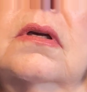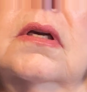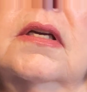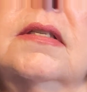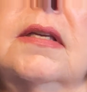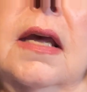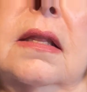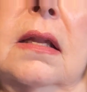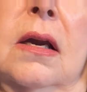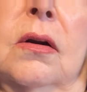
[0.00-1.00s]
It's
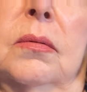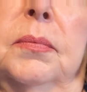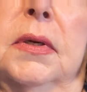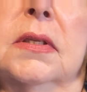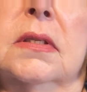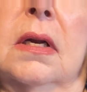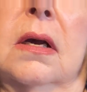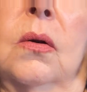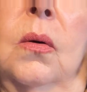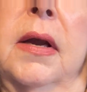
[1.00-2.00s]
getting there, but it's
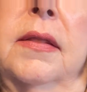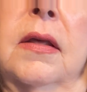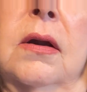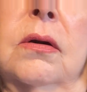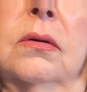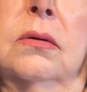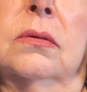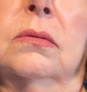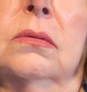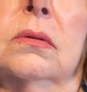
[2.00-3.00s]
not quite there.
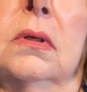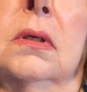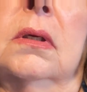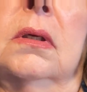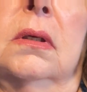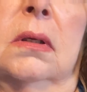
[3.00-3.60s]
Okay.